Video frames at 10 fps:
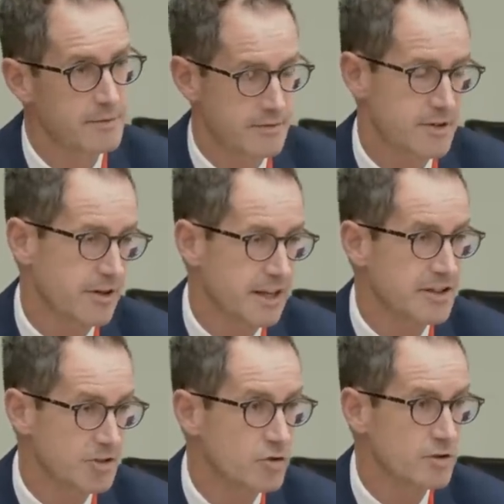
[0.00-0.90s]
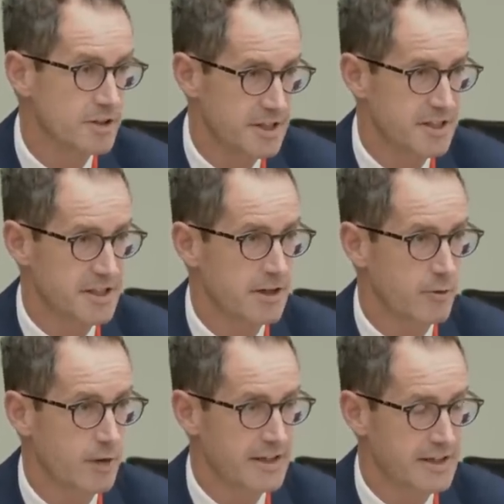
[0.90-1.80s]
so I think it's good to distill it
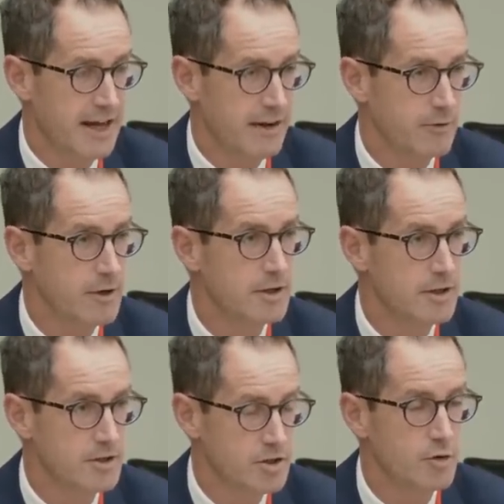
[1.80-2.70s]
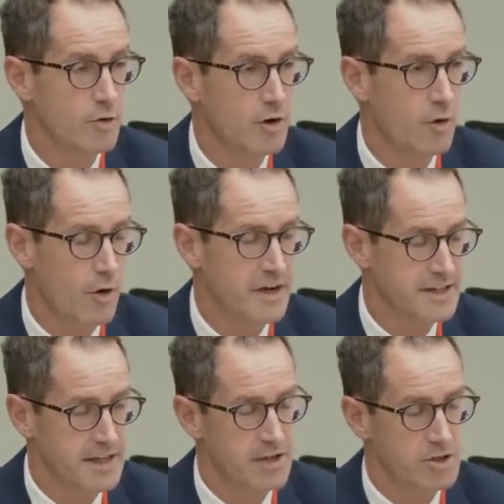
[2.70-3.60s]
right down to what is
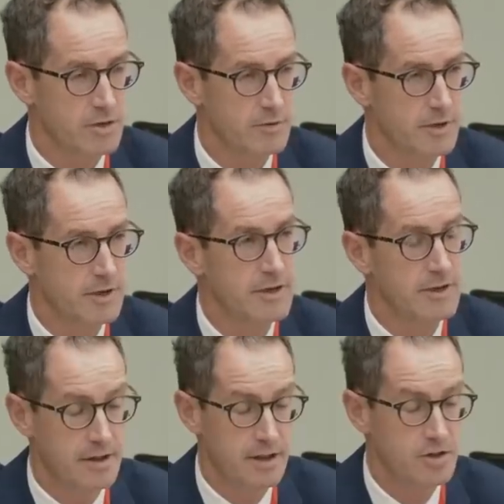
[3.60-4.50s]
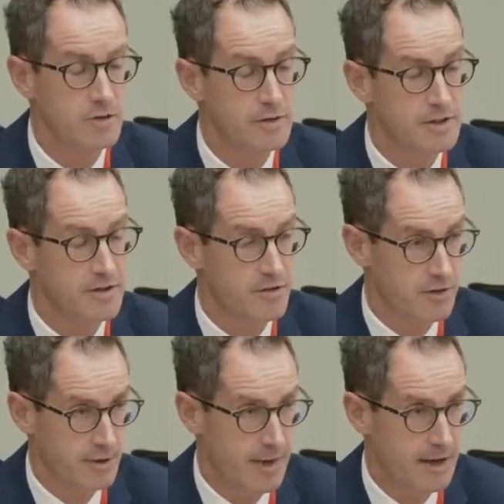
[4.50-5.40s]
the issue. The issue is the
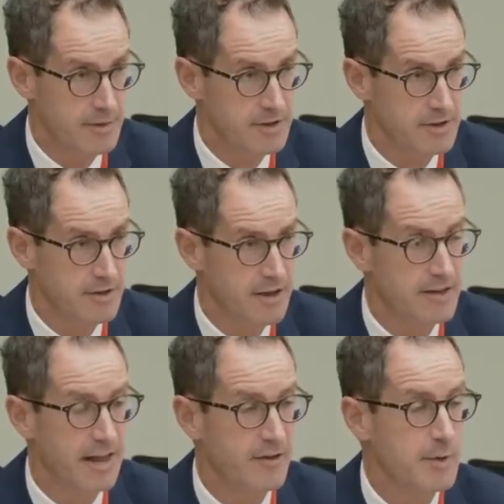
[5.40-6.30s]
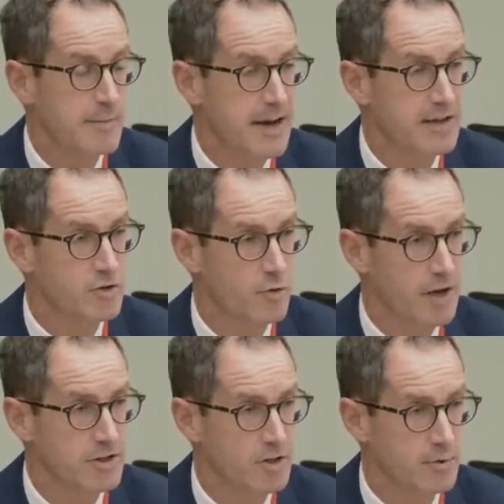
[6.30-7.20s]
three payments yeah. that have been made to
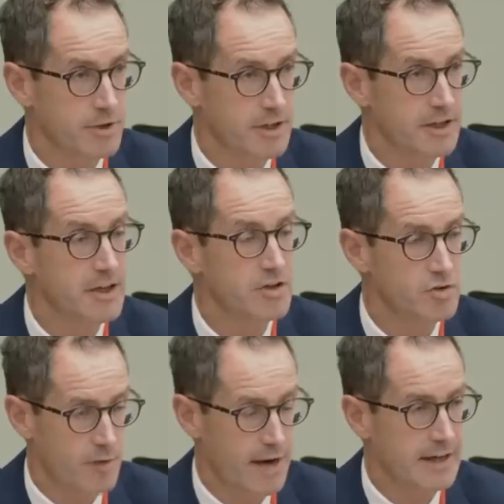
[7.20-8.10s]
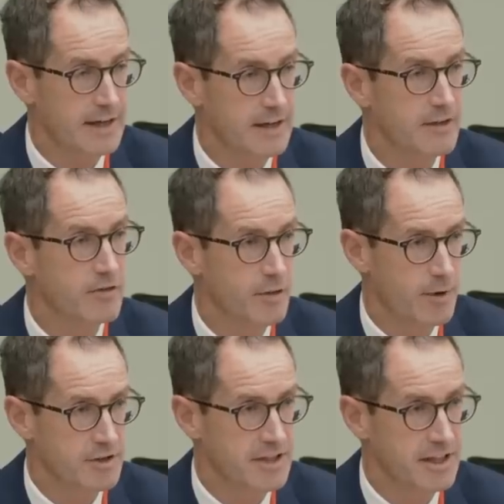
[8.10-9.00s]
Tubridy directly from
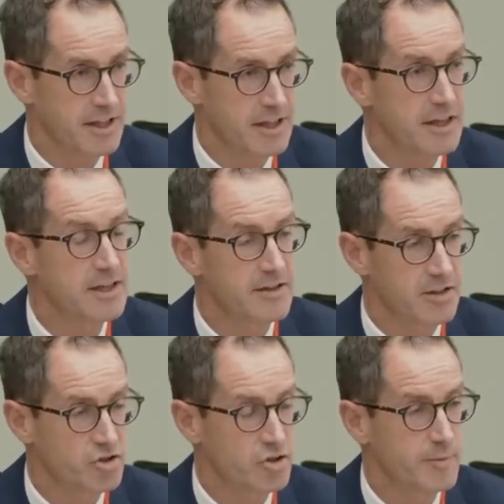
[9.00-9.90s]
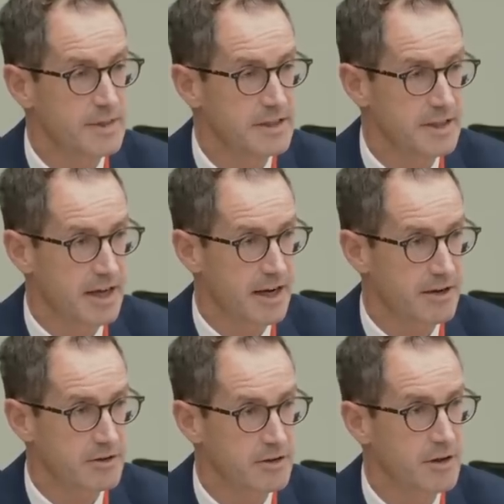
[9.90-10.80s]
RTE that should have been
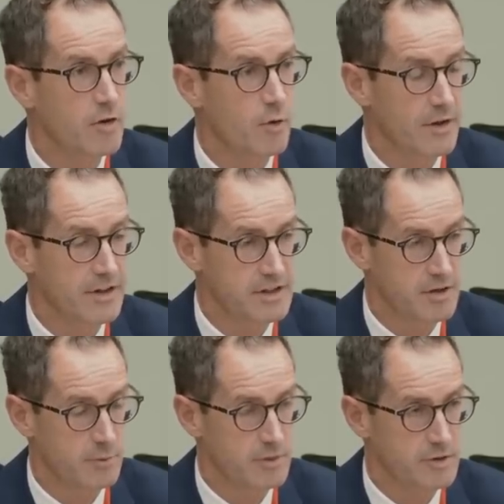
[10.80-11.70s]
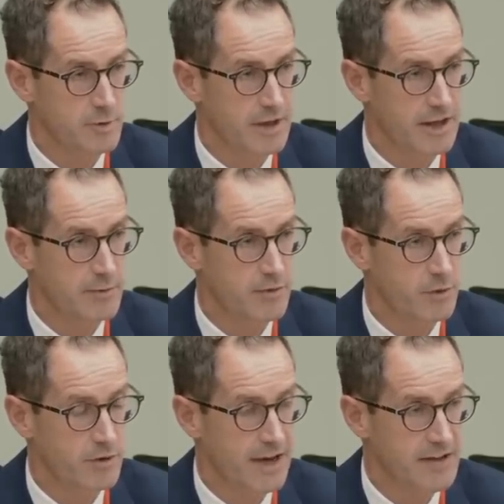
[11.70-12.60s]
declared when these numbers were laid
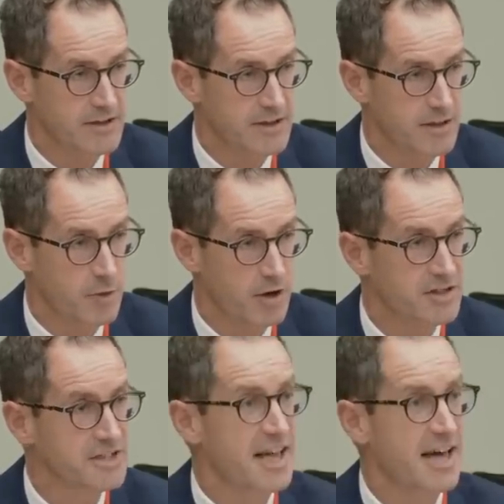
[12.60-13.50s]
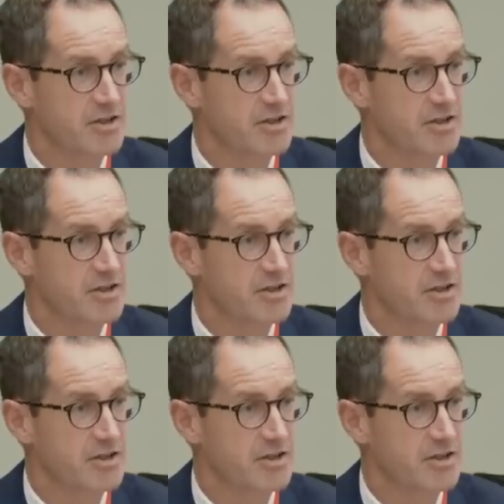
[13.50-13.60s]
before the House of the Oireachtas and